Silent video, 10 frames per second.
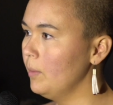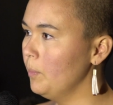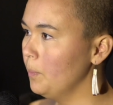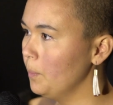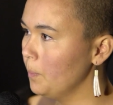I
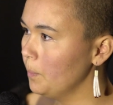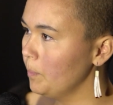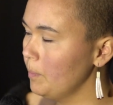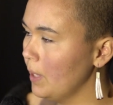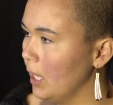throat
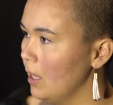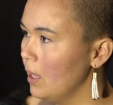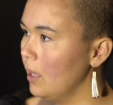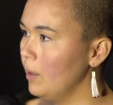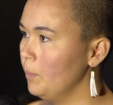sing in
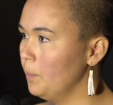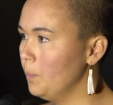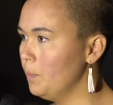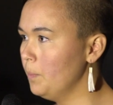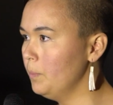a
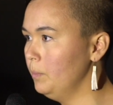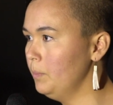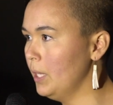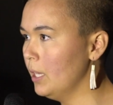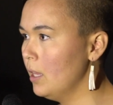way
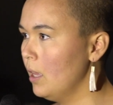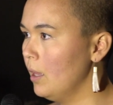where I